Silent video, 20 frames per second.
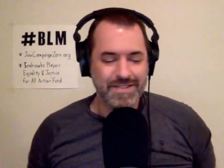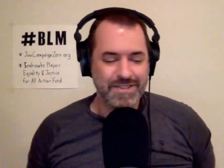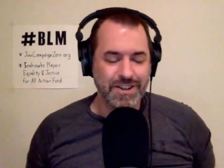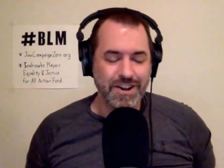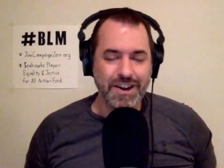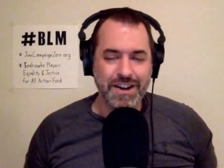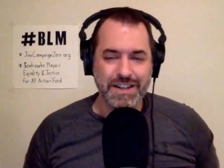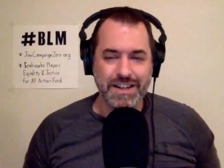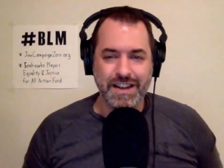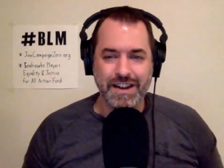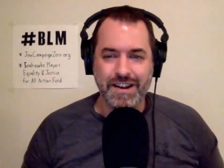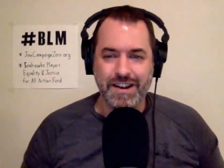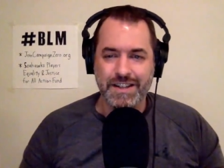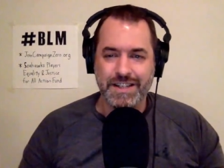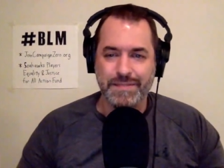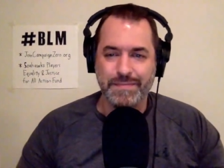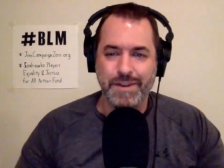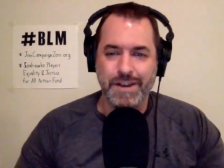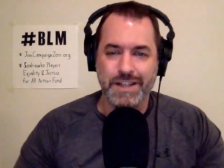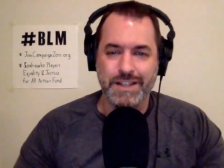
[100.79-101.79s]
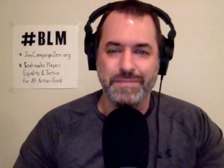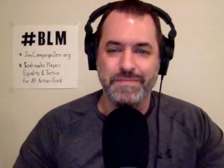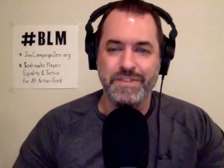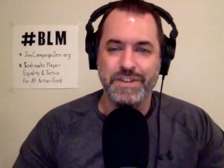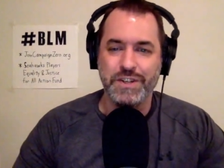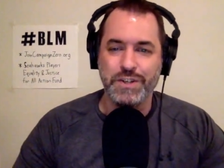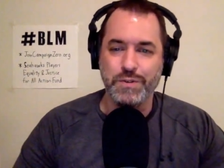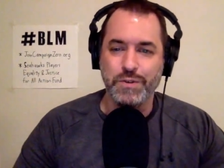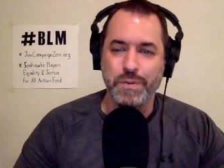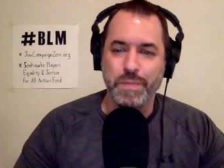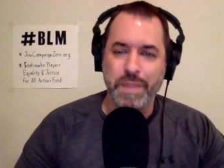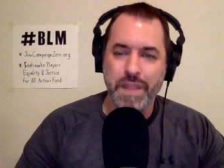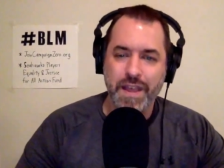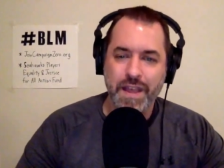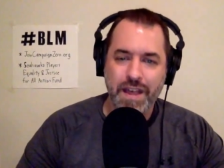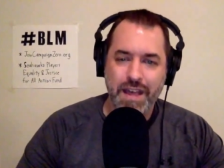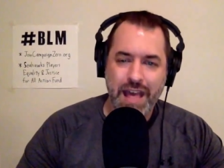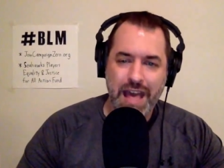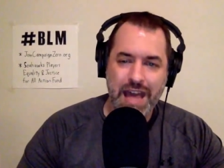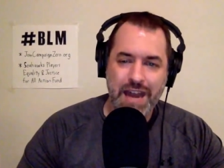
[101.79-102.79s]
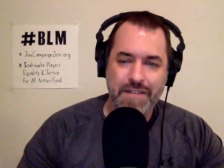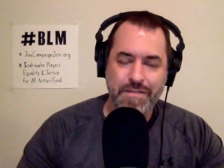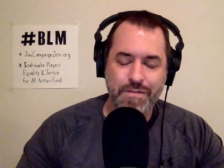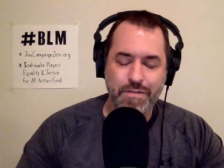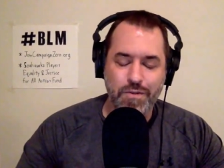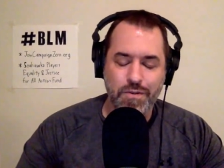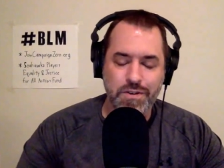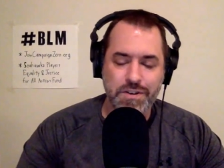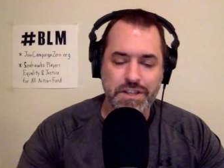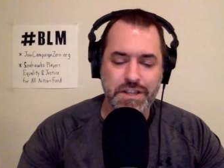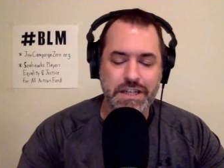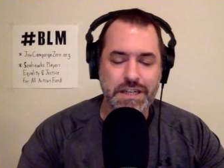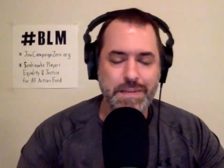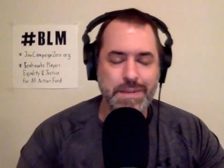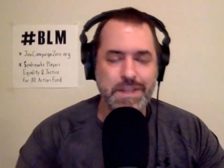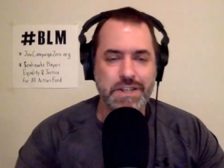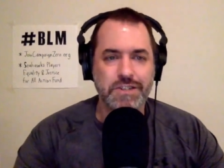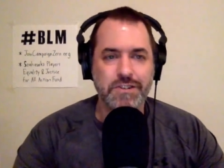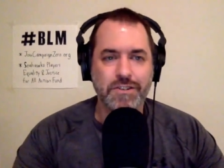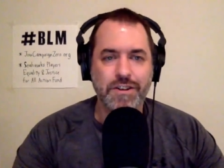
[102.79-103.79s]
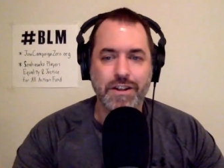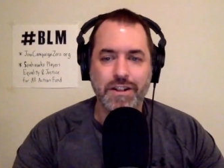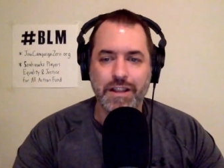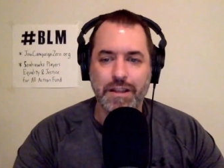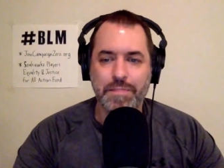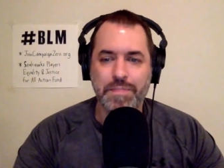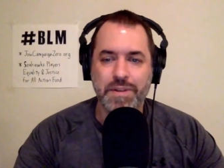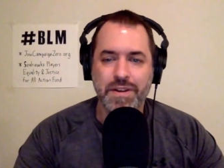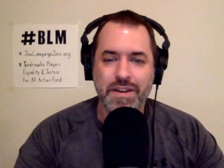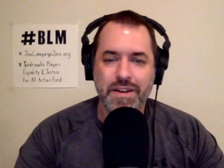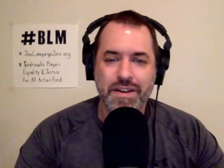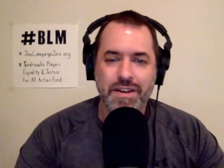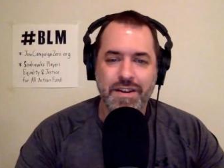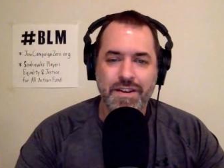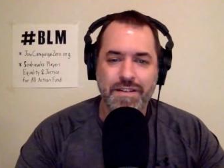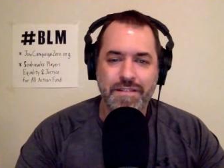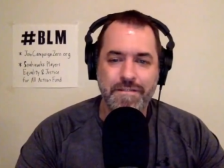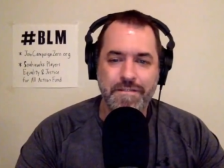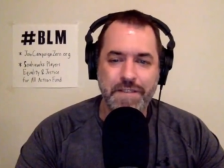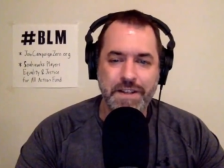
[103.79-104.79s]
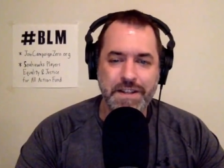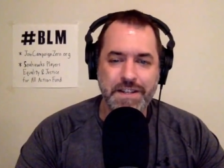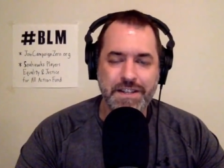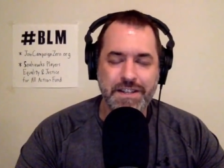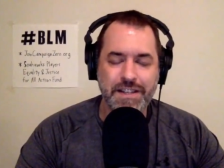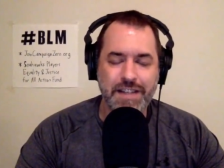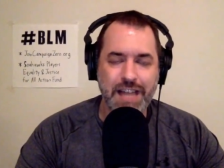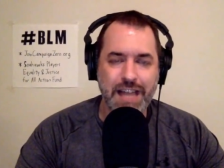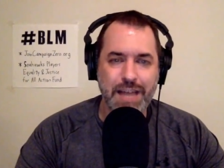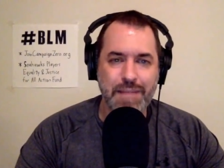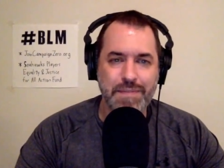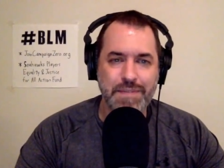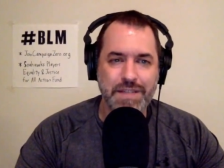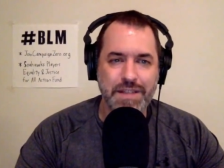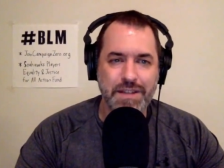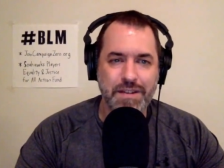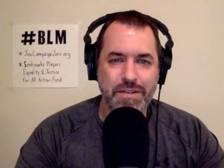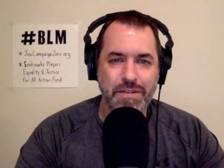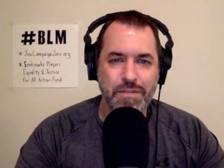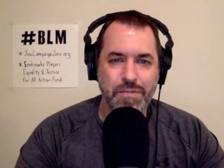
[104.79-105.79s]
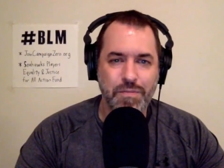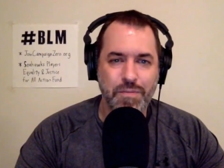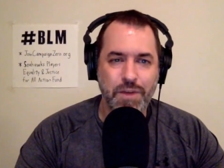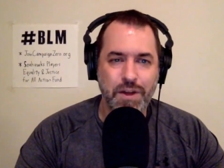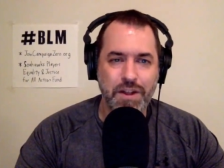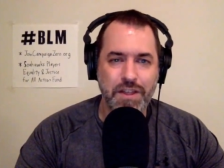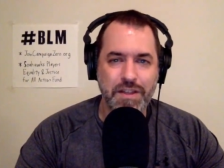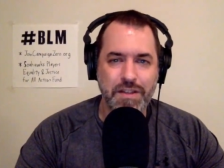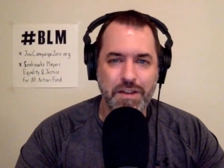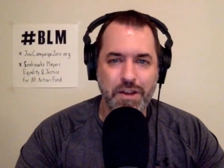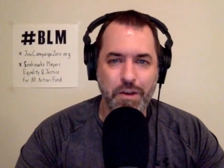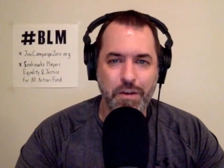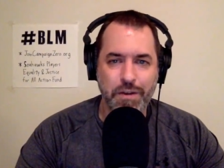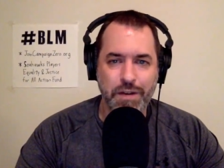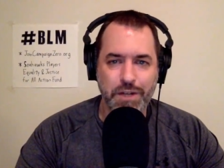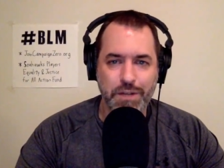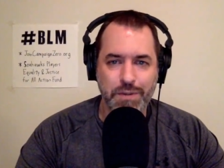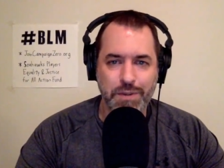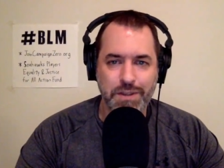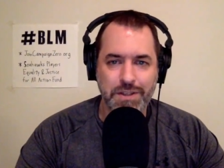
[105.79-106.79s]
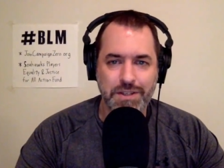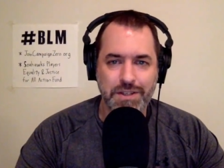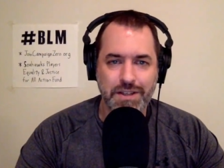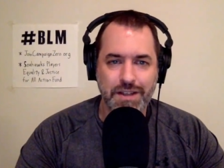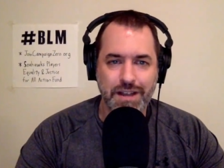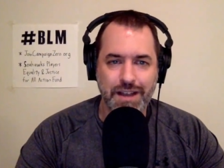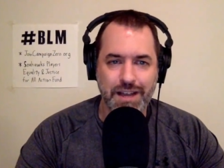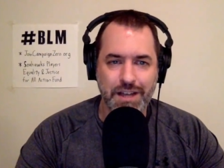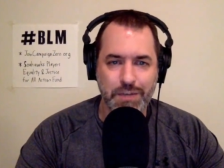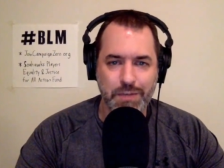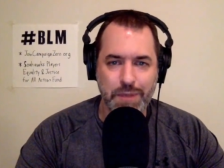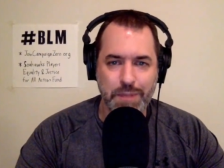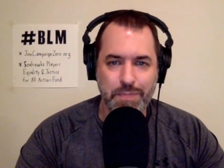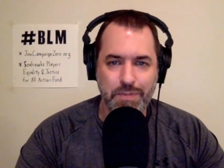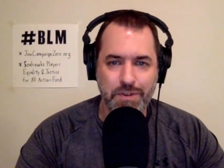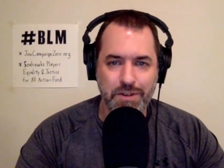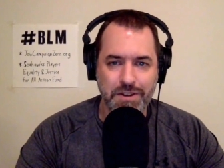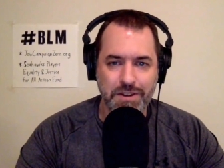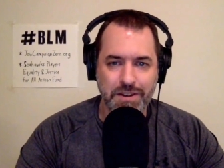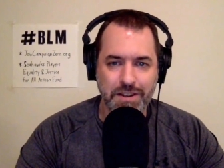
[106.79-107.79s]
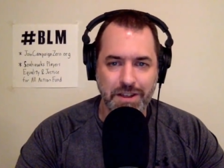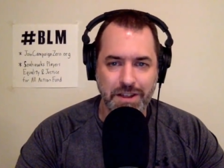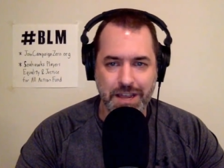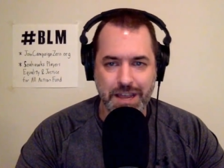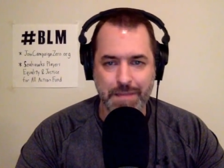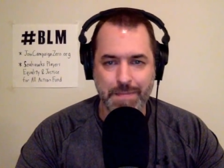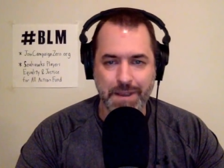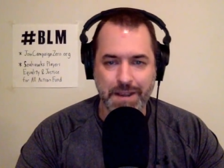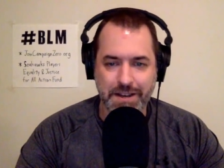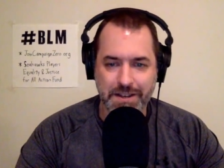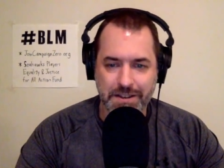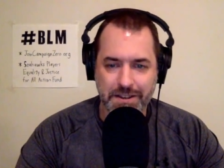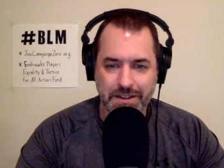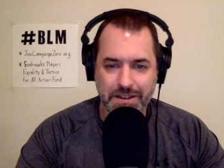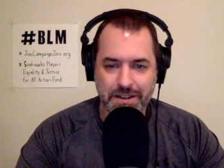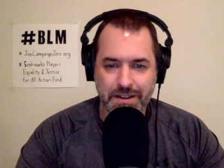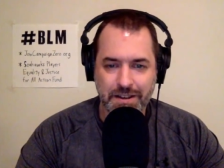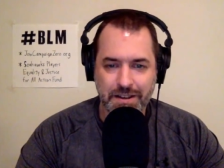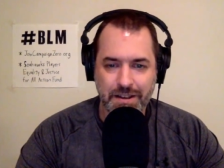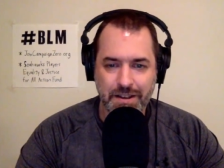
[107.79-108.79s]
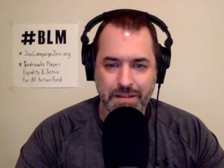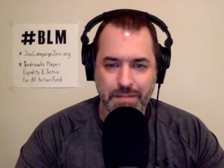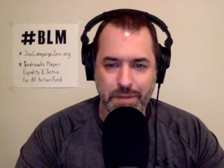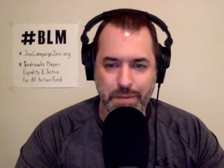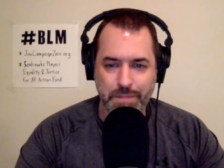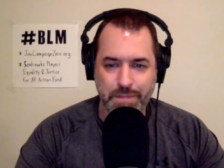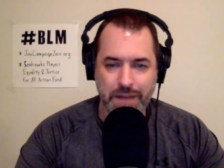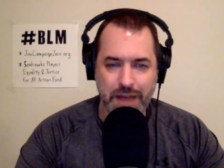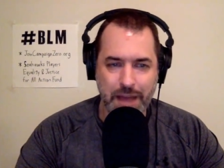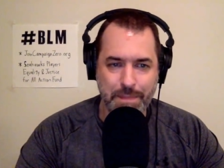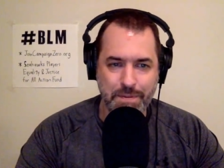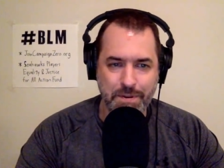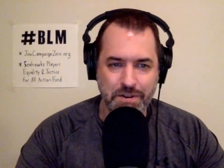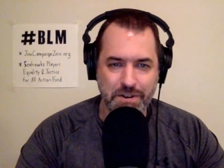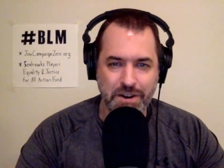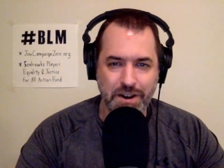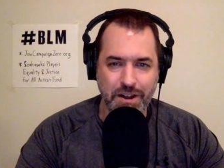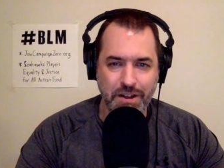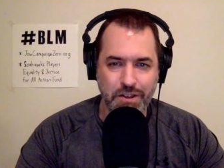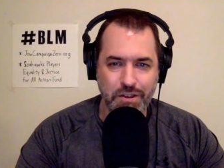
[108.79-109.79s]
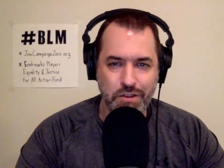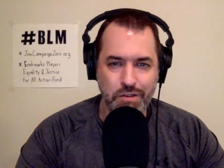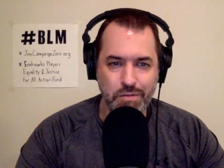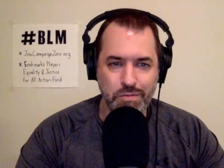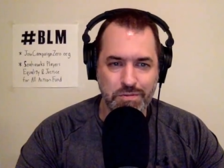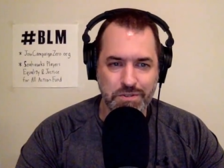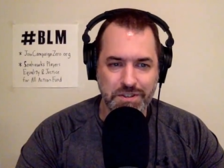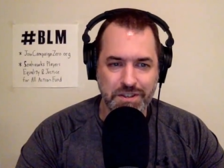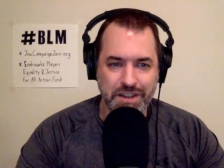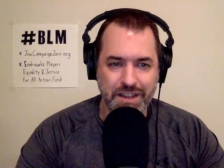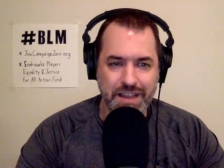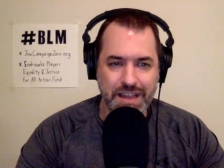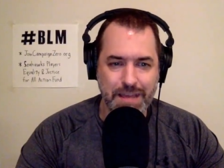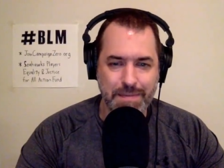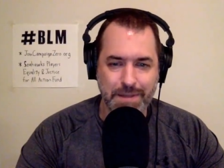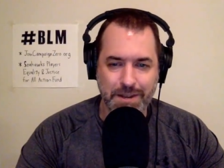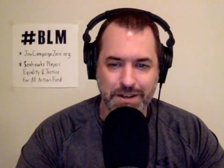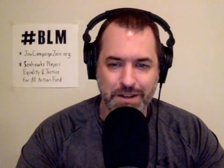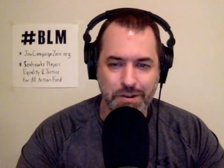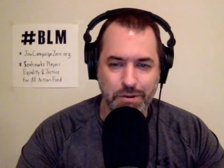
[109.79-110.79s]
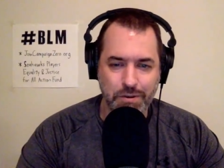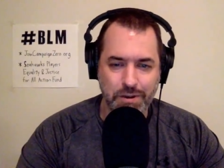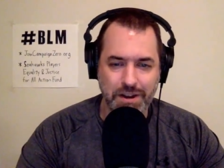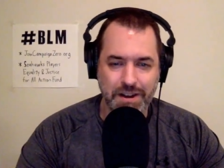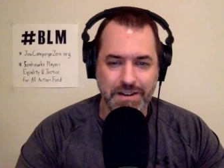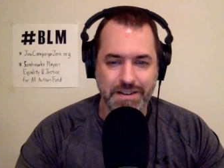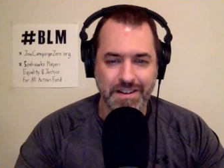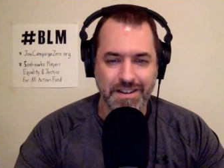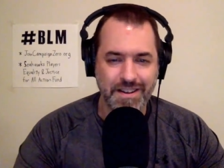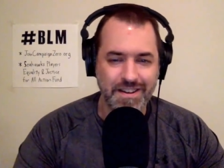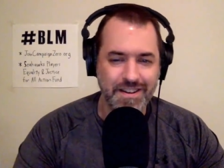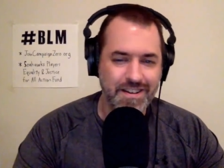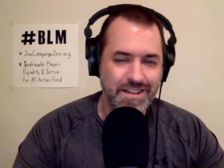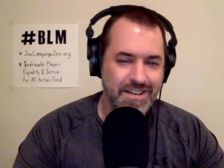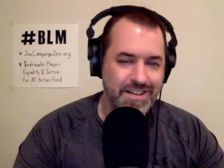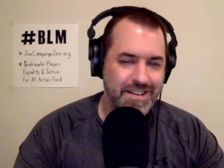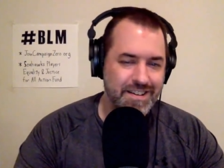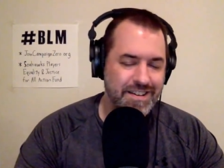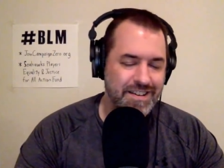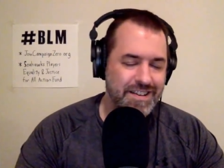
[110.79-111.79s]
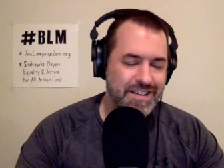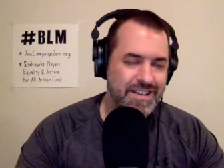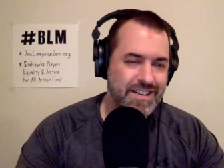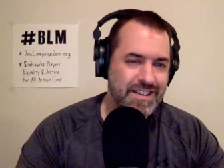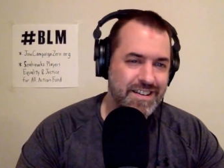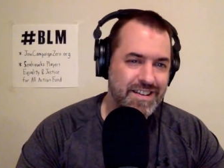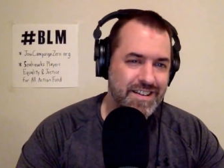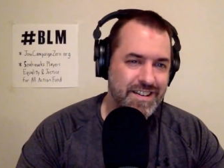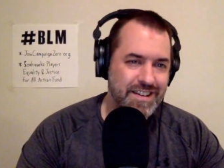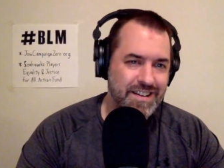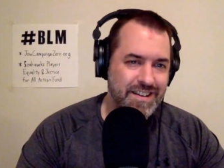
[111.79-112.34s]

It was aw- an awesome, awesome visual. And of course, the Jimmy Snuka clip. Vince claims that one of the coconuts was, as we put it, gimmicked, but Piper did not use the gimmicked coconut. Uh-huh.